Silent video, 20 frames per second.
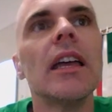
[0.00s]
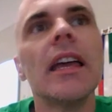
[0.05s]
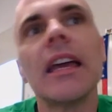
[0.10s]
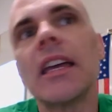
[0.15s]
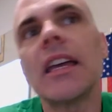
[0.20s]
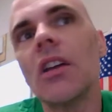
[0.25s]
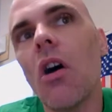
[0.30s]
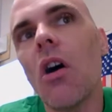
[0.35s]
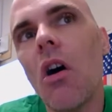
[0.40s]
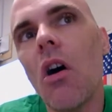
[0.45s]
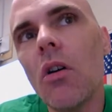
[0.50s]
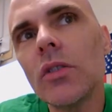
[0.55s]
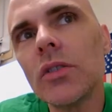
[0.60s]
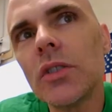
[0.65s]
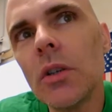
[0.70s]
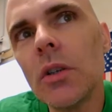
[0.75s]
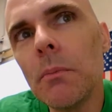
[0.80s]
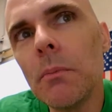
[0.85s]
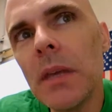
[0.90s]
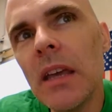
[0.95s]
it can
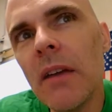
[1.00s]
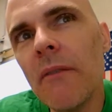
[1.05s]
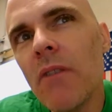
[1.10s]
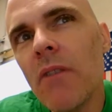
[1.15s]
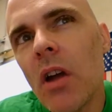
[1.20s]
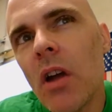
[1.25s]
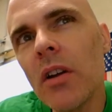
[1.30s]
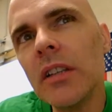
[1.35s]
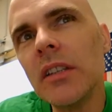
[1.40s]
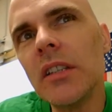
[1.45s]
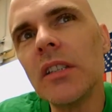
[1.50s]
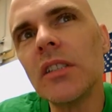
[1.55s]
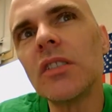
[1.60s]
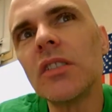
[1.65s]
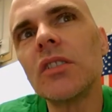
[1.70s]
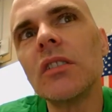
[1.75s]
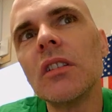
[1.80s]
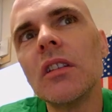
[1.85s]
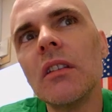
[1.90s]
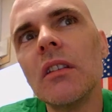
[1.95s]
also be very
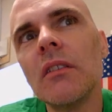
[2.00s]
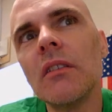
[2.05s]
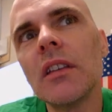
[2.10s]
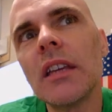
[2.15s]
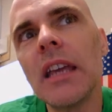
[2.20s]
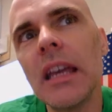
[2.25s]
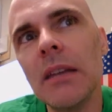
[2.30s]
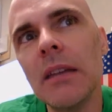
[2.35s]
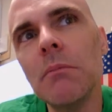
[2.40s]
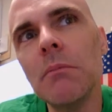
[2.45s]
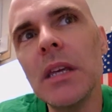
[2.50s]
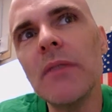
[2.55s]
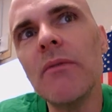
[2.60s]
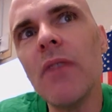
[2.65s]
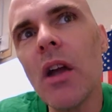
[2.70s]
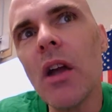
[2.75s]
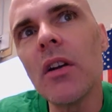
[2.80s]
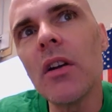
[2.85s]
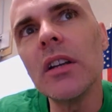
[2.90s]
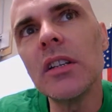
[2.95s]

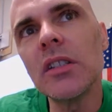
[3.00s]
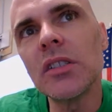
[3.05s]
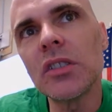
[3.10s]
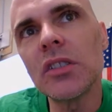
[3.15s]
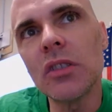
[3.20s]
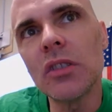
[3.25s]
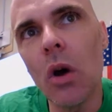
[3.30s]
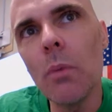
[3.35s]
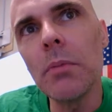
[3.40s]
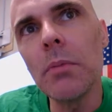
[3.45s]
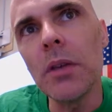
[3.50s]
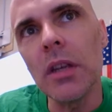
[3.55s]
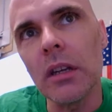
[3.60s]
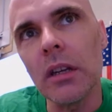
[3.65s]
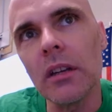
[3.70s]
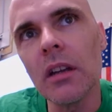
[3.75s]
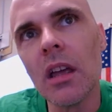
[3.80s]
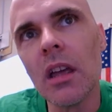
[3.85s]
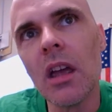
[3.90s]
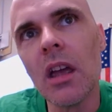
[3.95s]

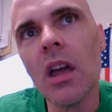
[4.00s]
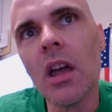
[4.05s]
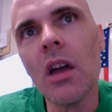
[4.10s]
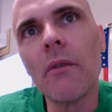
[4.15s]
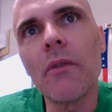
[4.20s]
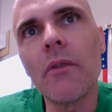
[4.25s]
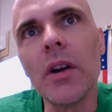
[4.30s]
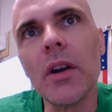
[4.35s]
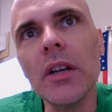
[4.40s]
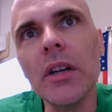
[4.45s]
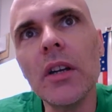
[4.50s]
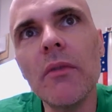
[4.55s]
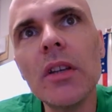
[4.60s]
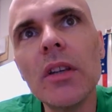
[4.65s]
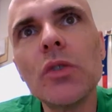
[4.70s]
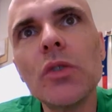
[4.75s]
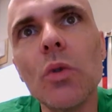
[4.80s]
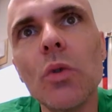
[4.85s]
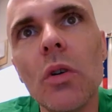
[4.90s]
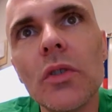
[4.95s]
dystopian for
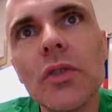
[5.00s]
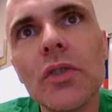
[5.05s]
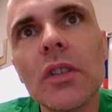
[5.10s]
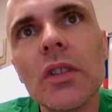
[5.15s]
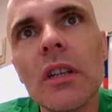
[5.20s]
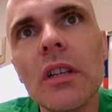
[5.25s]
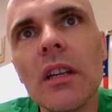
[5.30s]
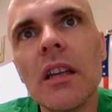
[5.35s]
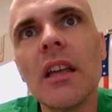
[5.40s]
individuals,